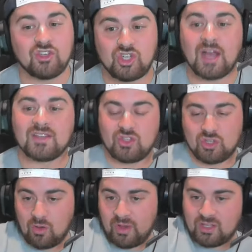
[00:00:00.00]
Johnson
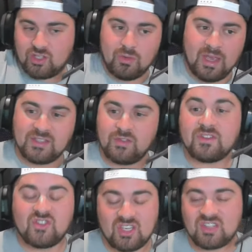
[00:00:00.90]
going to his
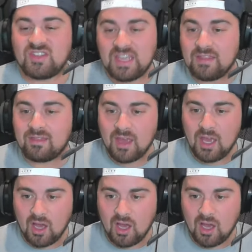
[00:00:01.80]
16th